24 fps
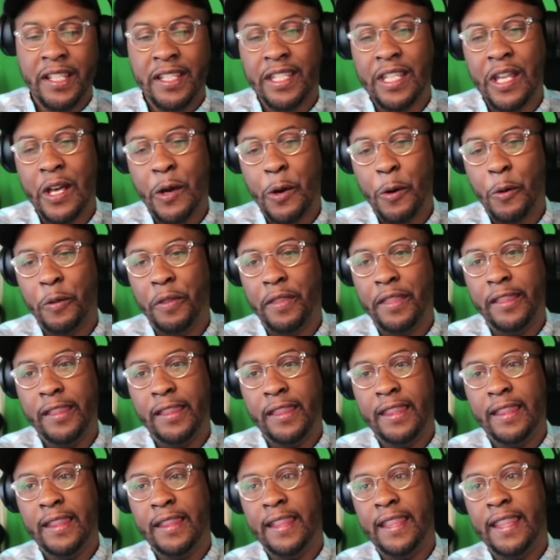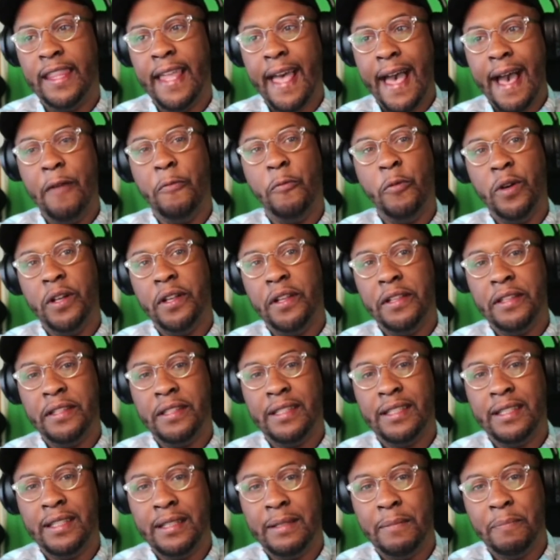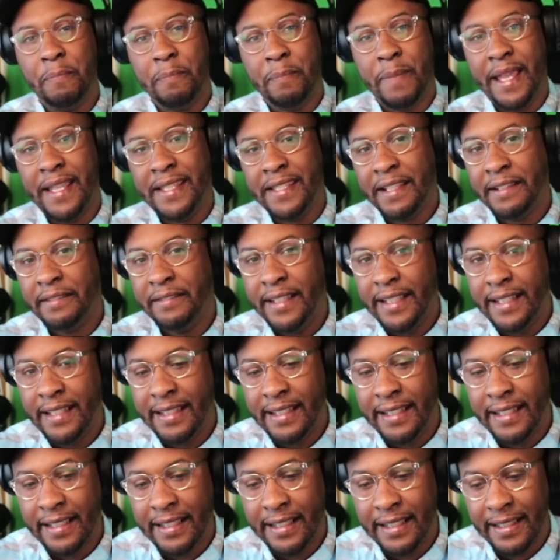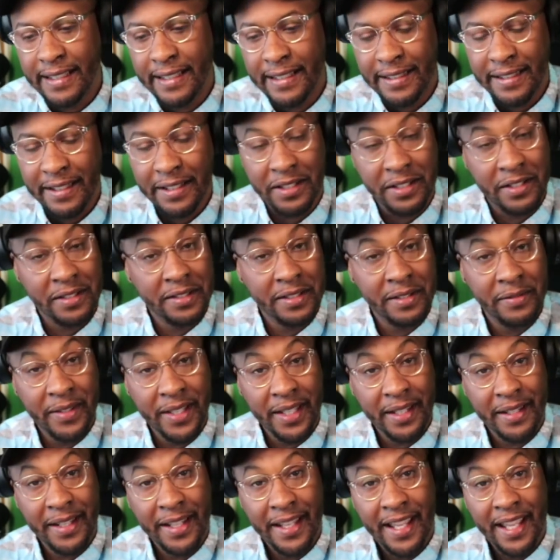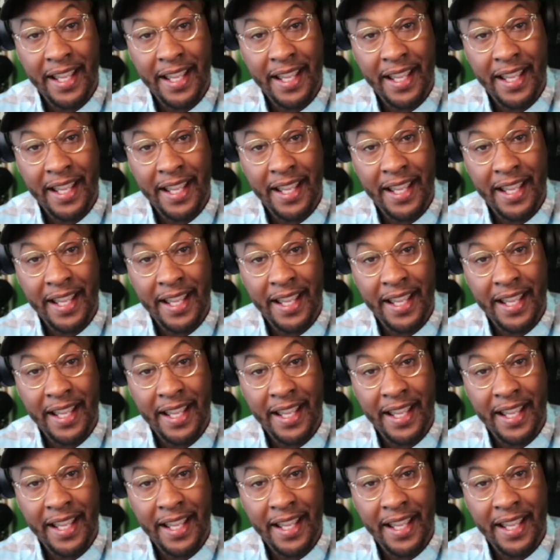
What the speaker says: So that was basically the gist of it,